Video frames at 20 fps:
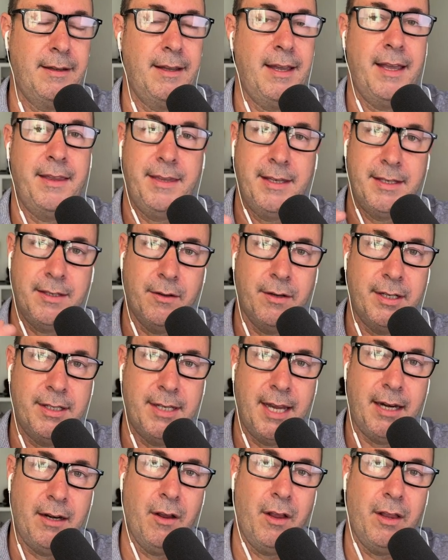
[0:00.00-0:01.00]
And this sort of
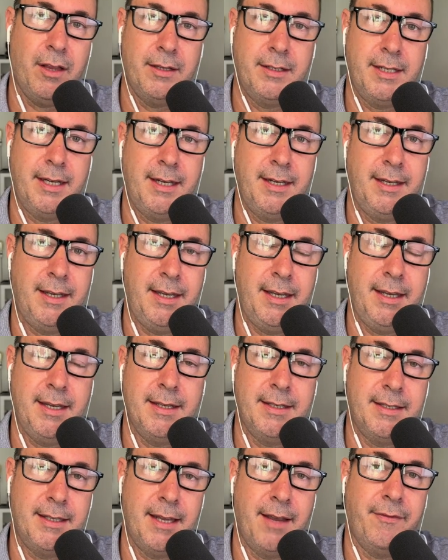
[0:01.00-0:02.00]
technology
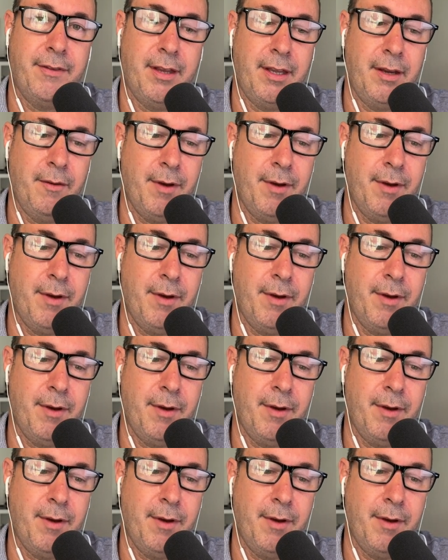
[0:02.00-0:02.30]
is definitely